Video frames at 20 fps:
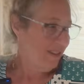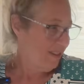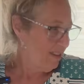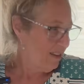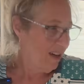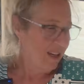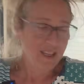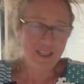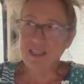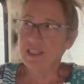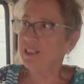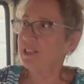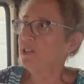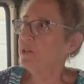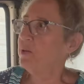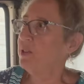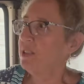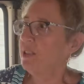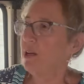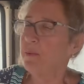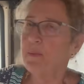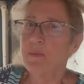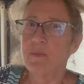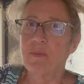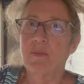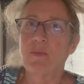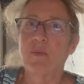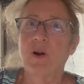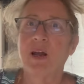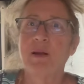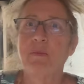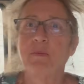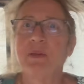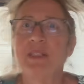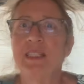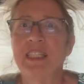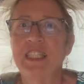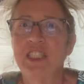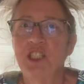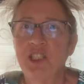got it into its upright
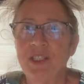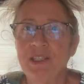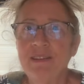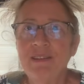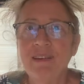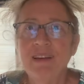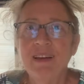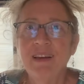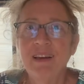position.